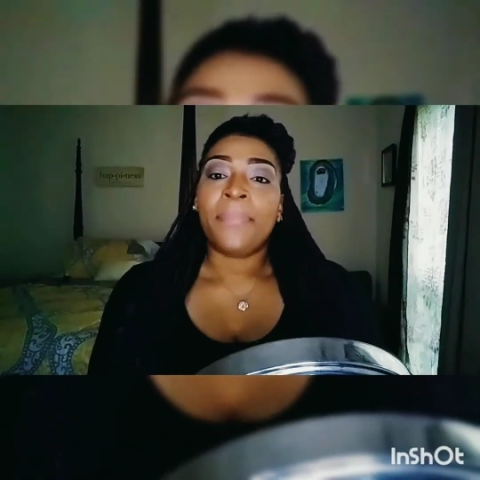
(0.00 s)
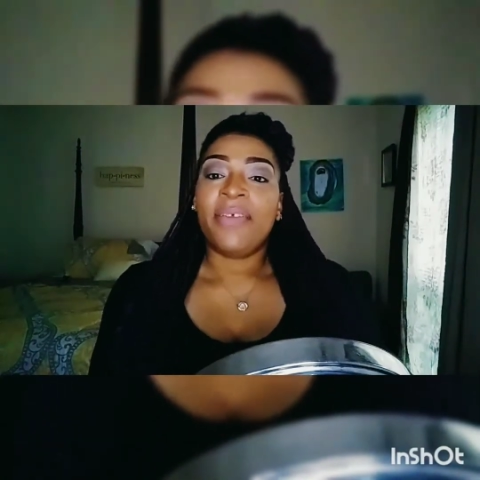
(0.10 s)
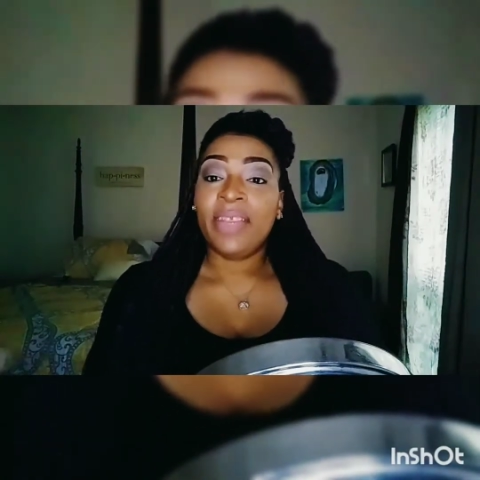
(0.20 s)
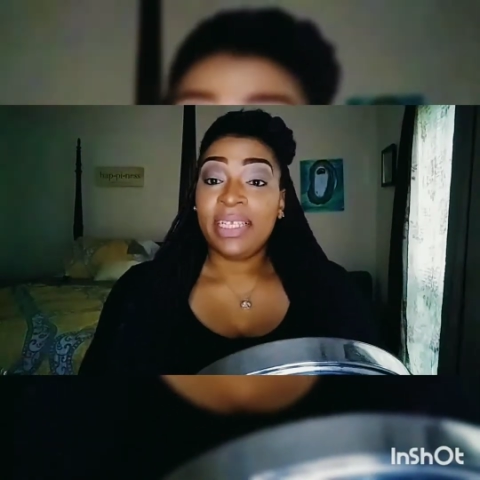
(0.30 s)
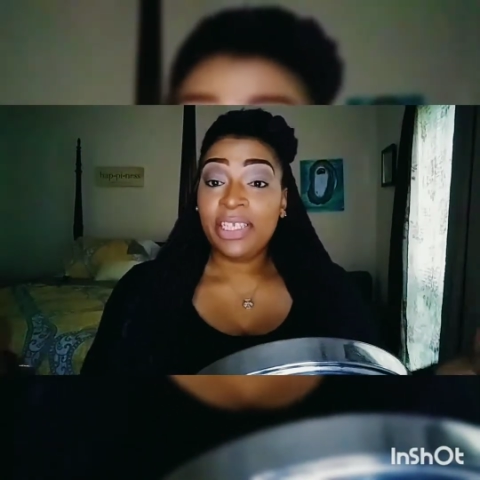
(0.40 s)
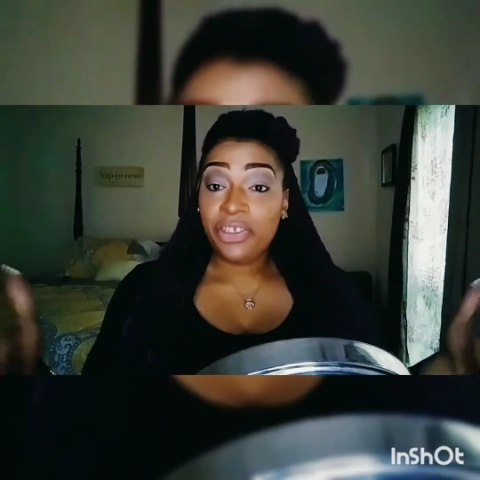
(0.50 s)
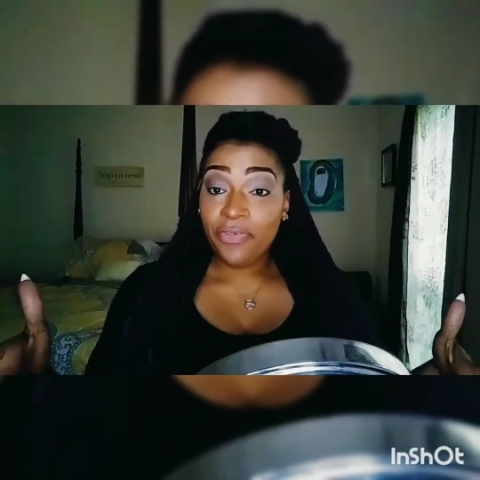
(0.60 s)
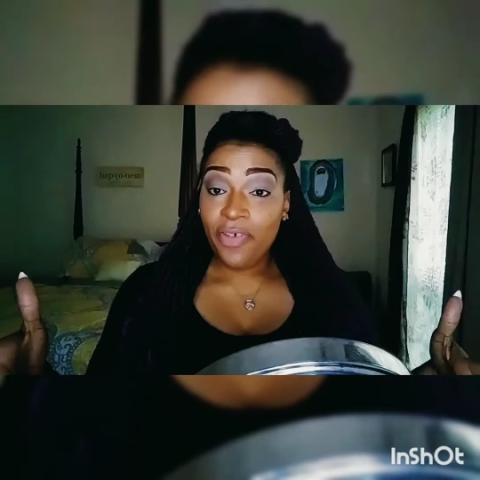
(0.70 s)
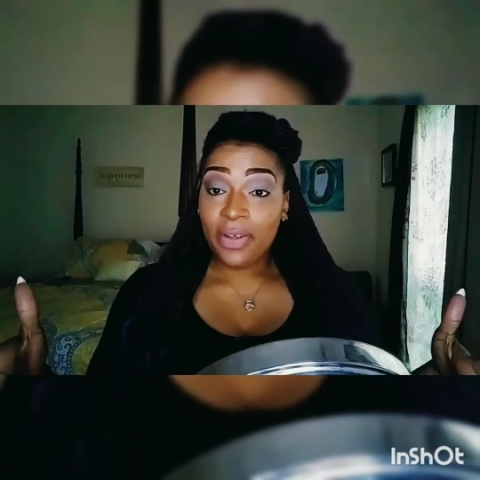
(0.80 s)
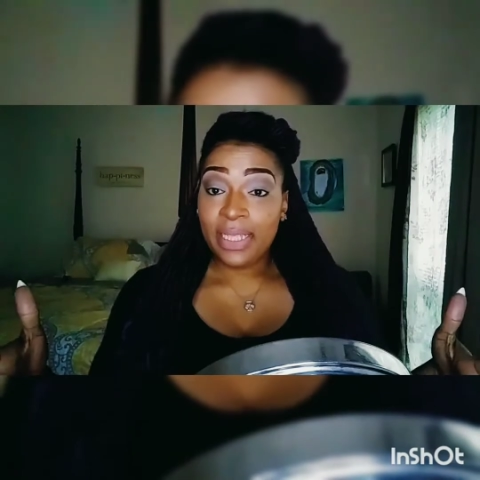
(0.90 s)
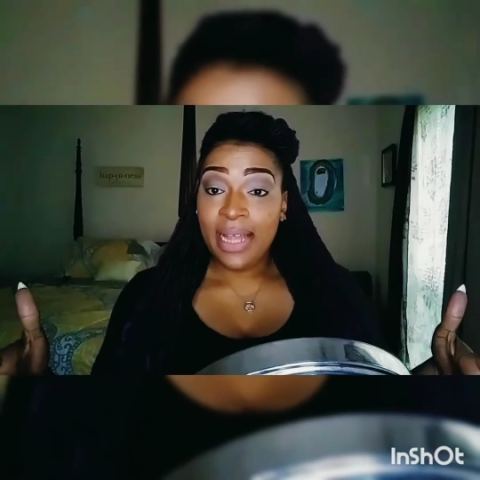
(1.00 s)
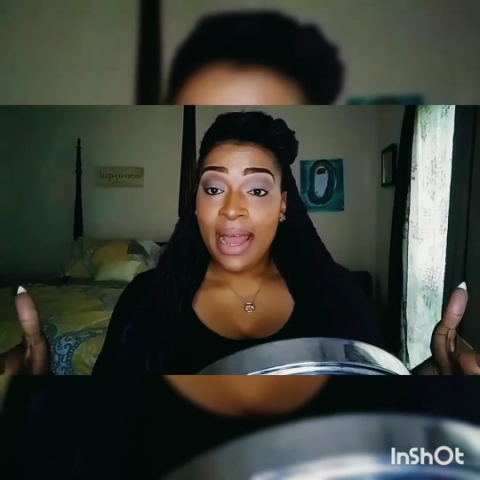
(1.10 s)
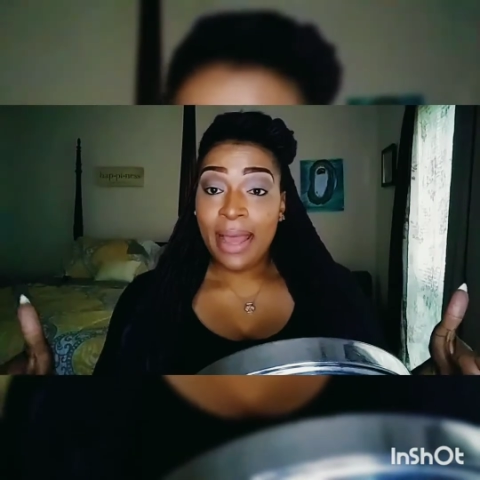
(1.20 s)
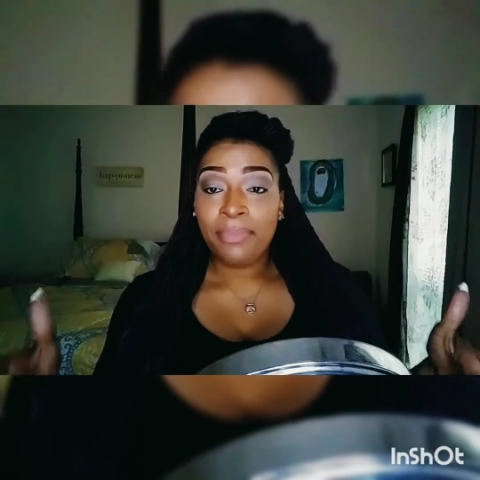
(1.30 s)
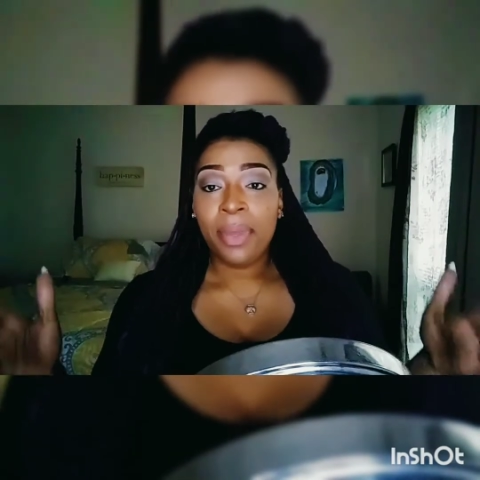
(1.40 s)
If this is your first
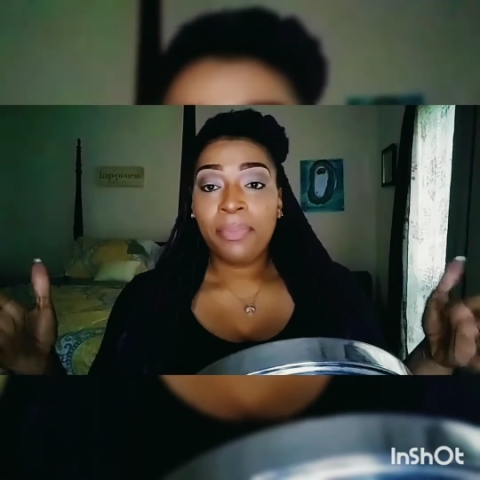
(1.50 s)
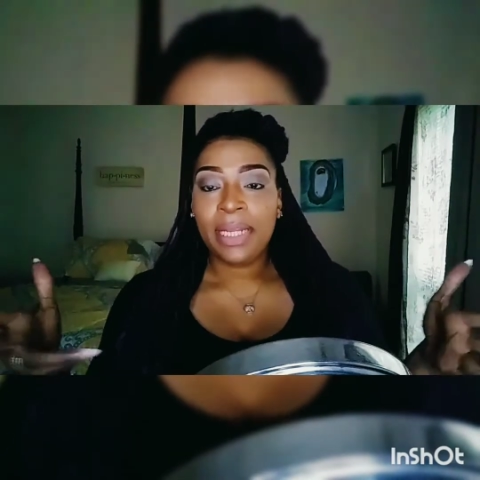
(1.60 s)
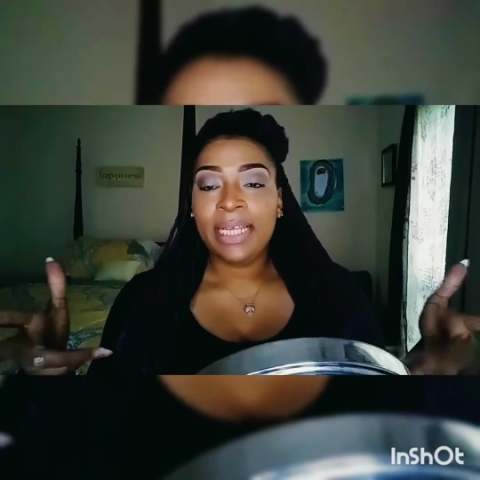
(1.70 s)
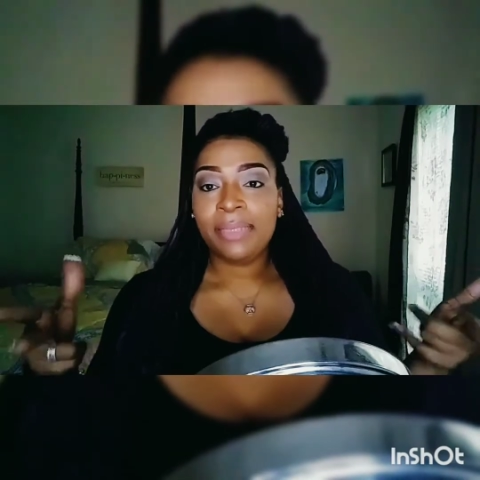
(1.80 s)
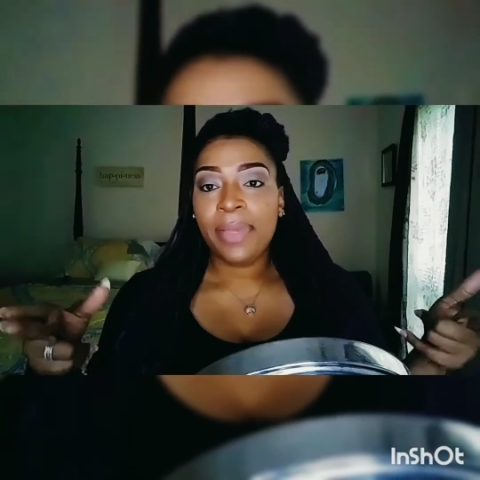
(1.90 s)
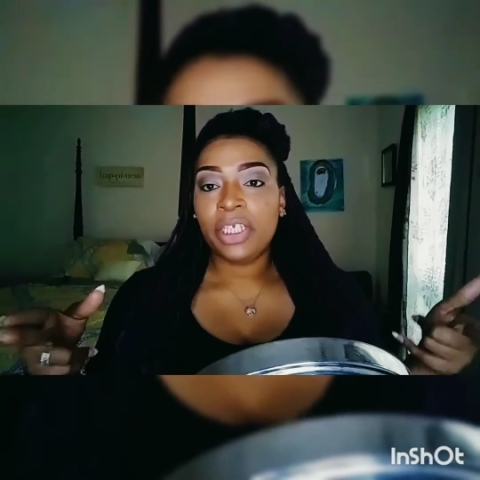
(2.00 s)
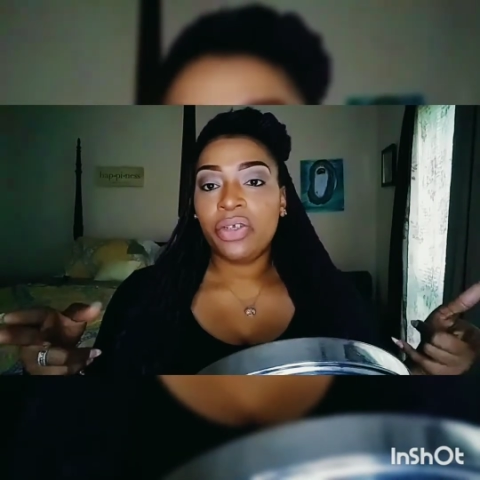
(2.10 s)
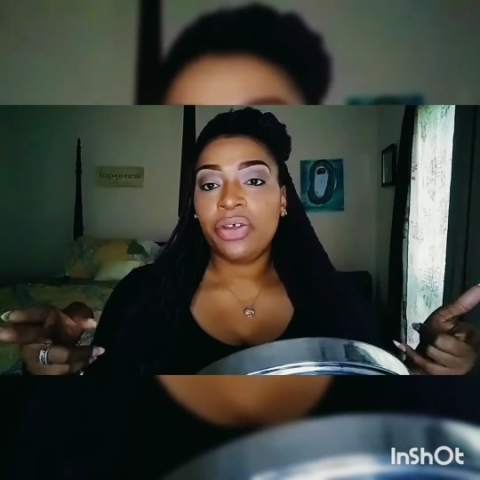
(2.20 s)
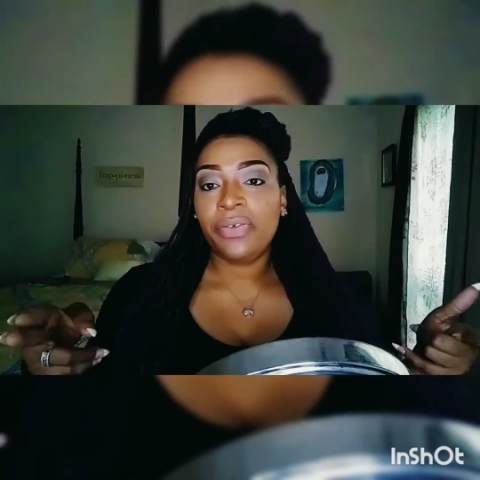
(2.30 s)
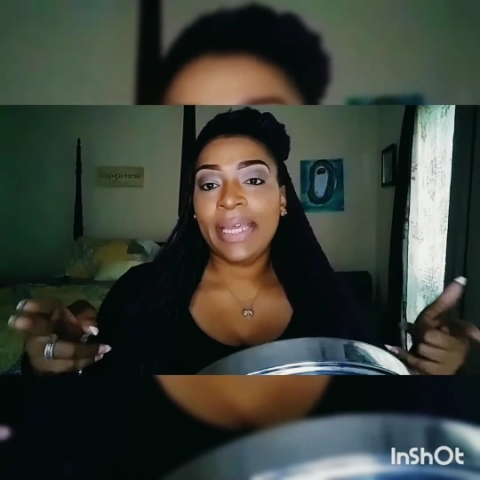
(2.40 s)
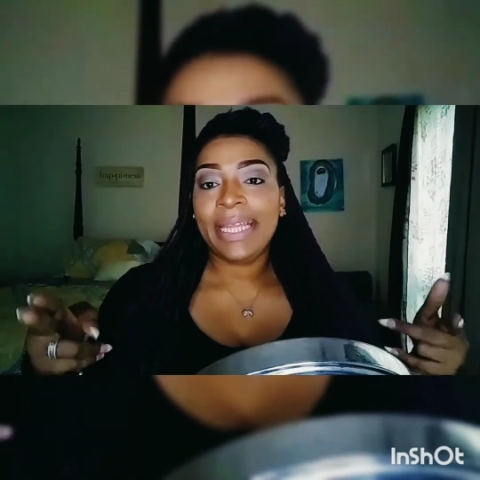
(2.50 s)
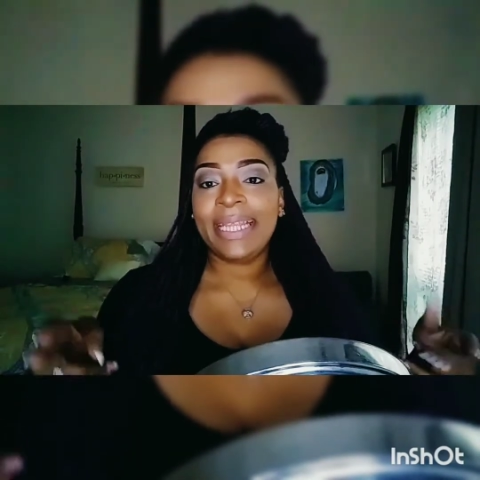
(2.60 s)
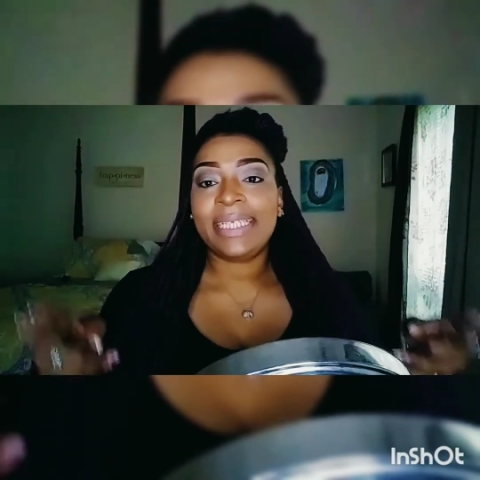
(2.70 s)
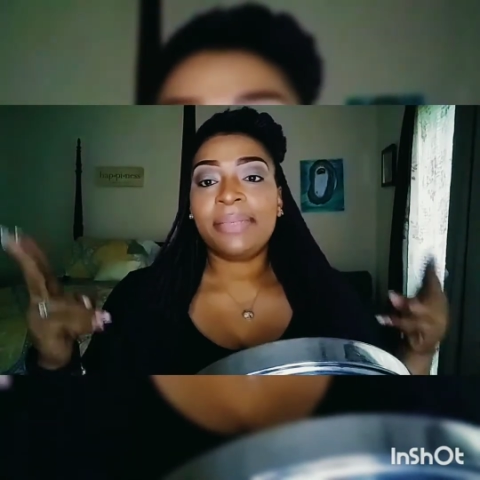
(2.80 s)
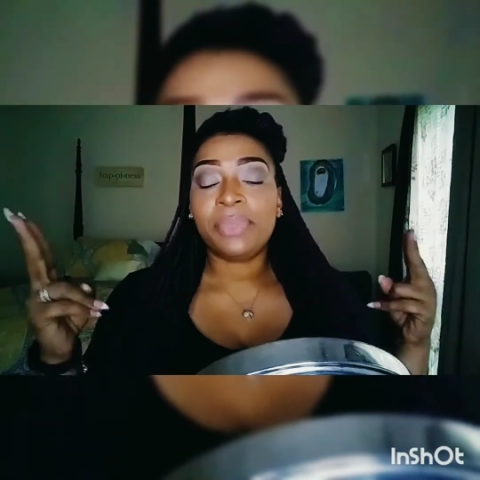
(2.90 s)
time, please make sure you
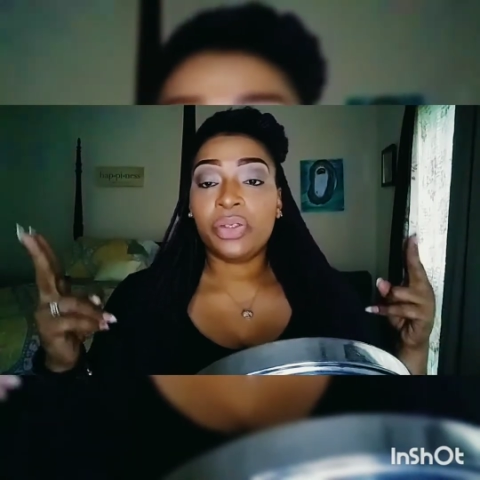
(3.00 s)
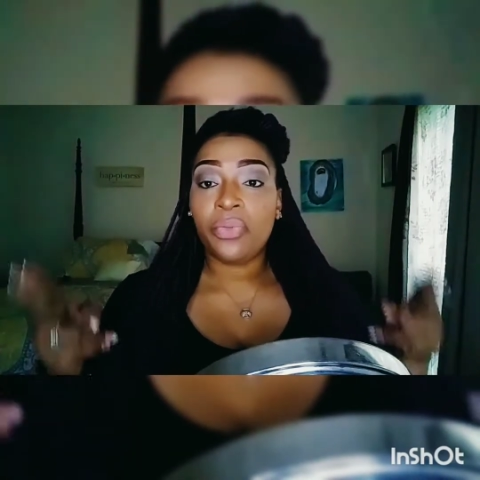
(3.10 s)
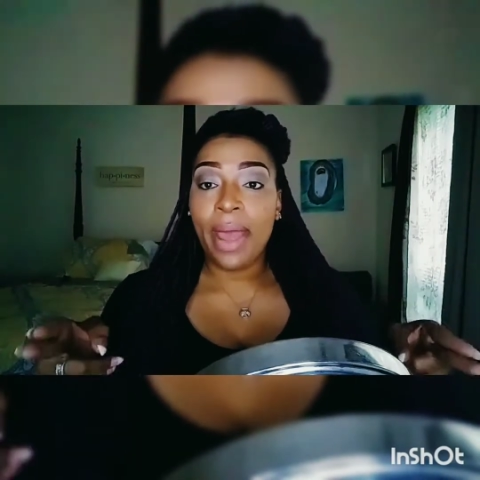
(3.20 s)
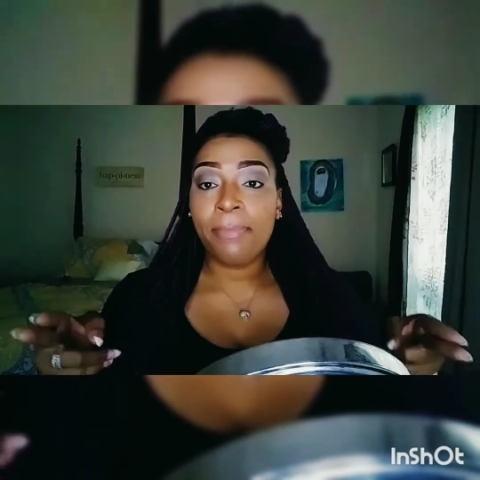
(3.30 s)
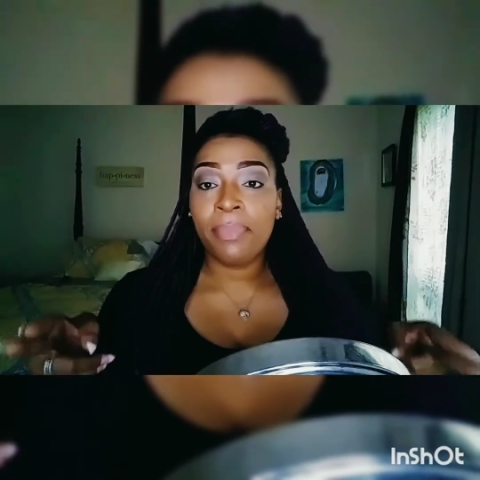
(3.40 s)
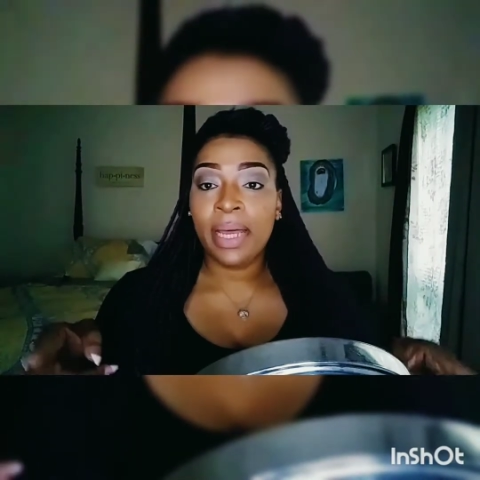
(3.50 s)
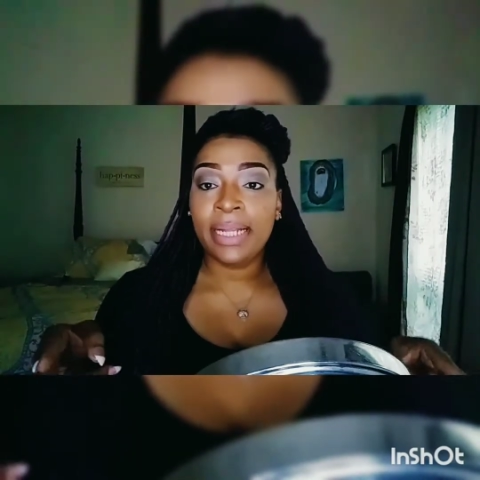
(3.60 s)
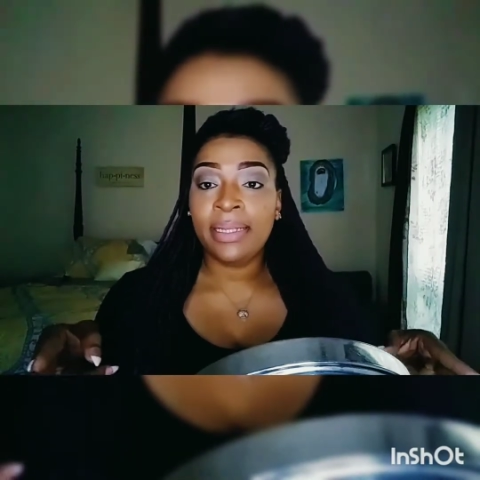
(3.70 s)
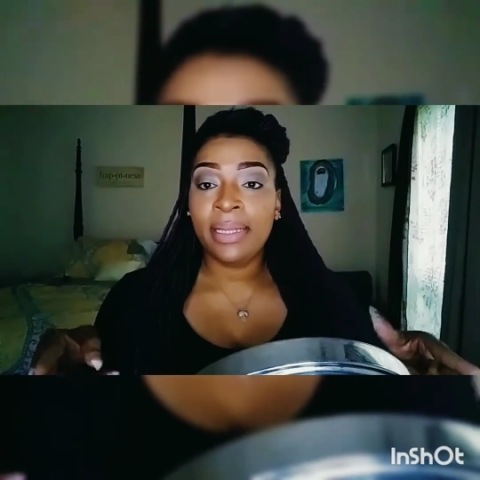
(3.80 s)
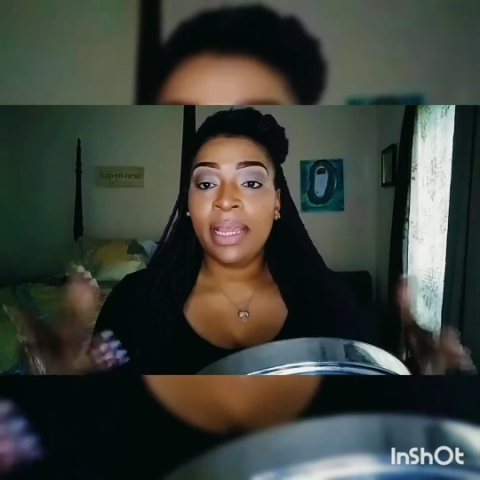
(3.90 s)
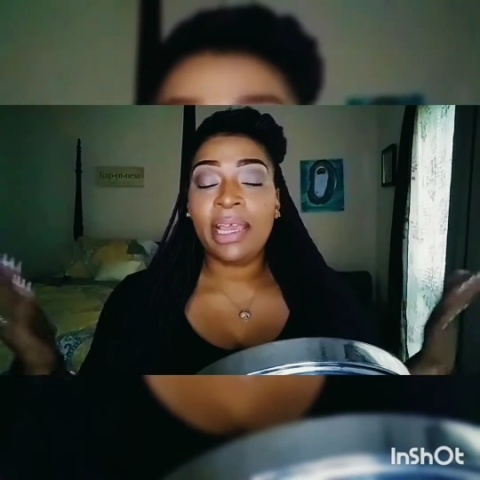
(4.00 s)
hit the subscribe button.